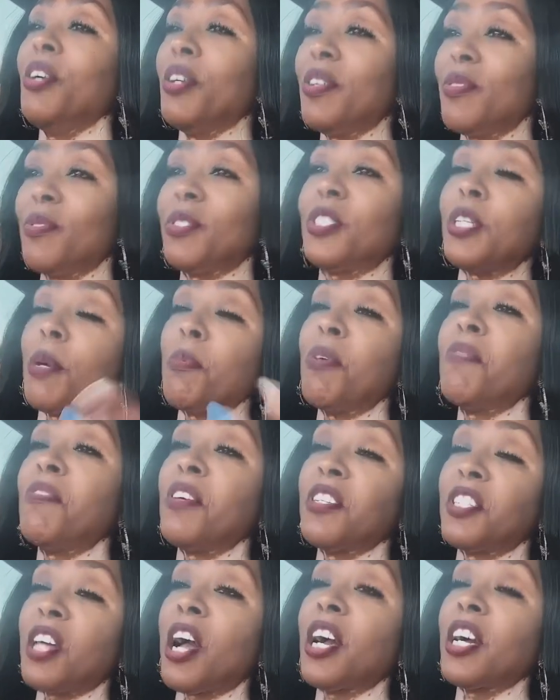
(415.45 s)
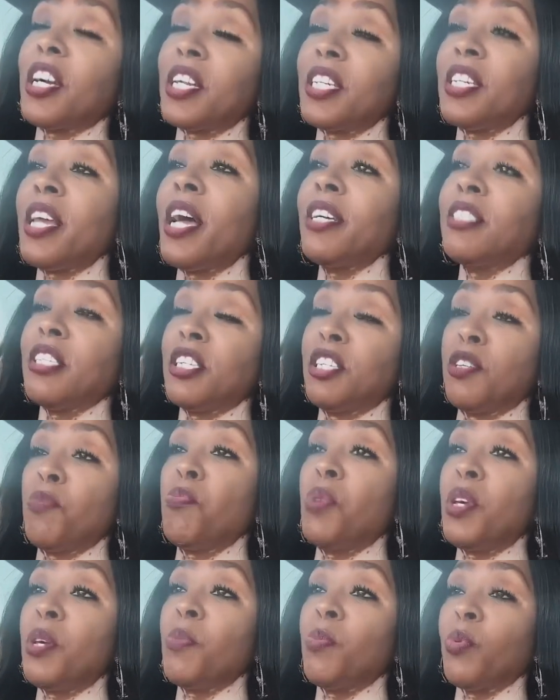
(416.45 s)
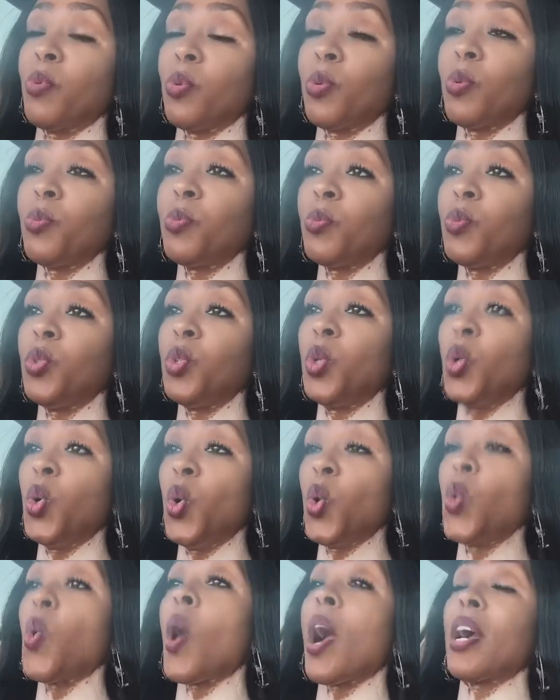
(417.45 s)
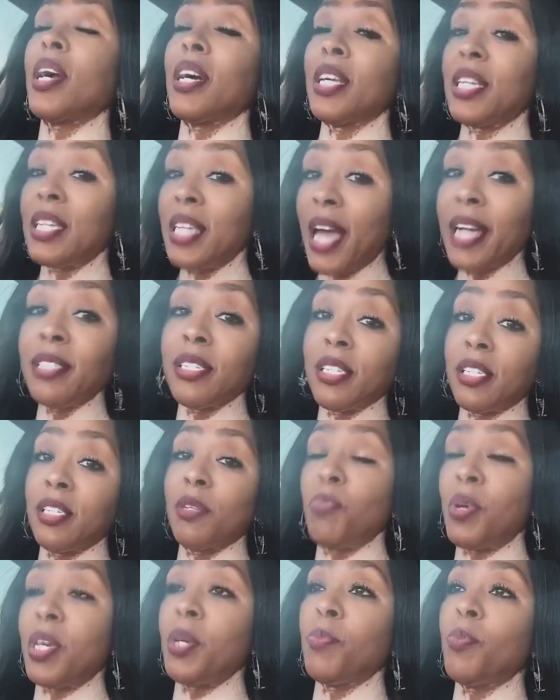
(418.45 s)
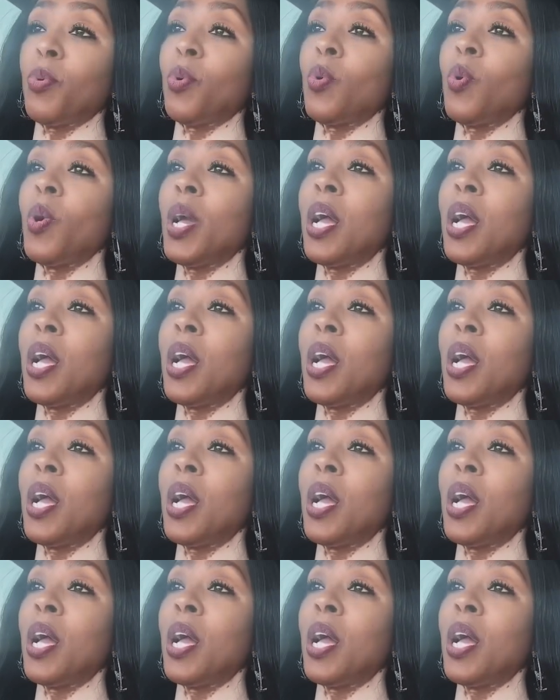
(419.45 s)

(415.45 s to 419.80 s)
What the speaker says: some of us are connected to people who are connected to people.